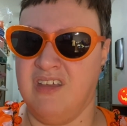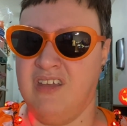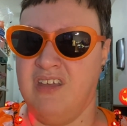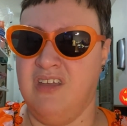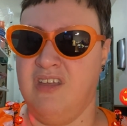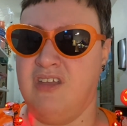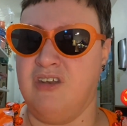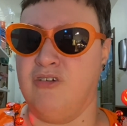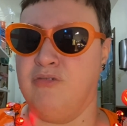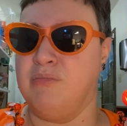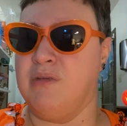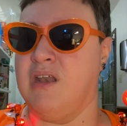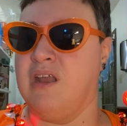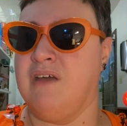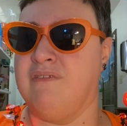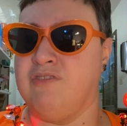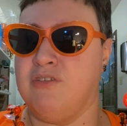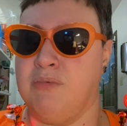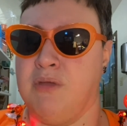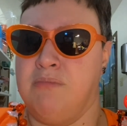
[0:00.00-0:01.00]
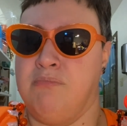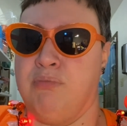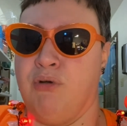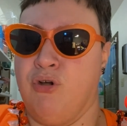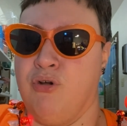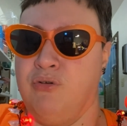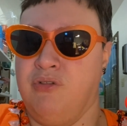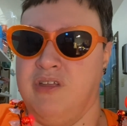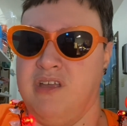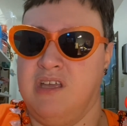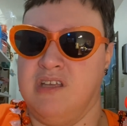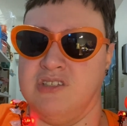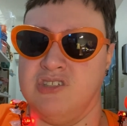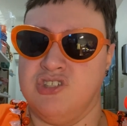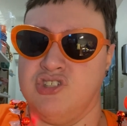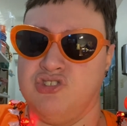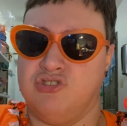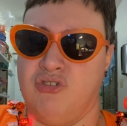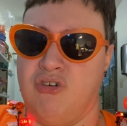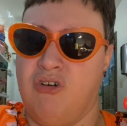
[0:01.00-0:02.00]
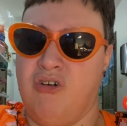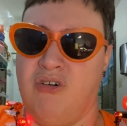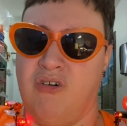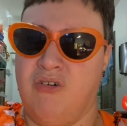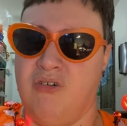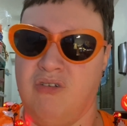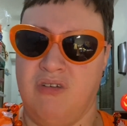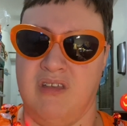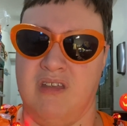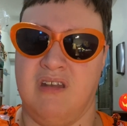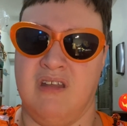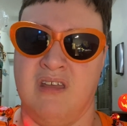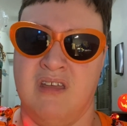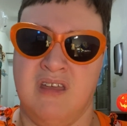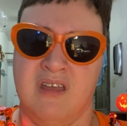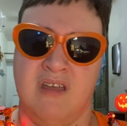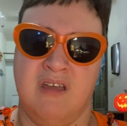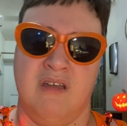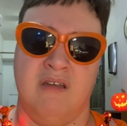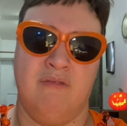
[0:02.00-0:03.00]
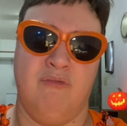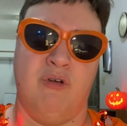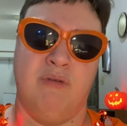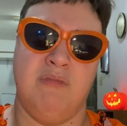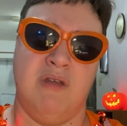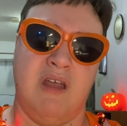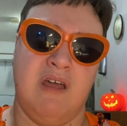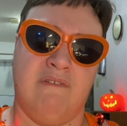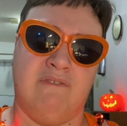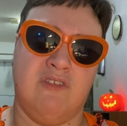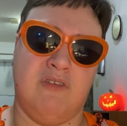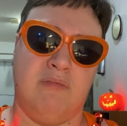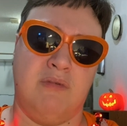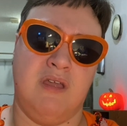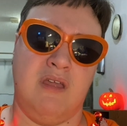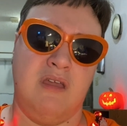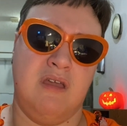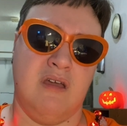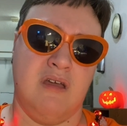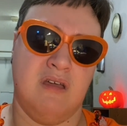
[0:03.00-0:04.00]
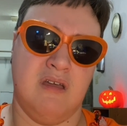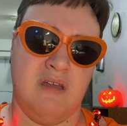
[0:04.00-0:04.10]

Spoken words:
You know, men have to be burly and strong, and women have to be,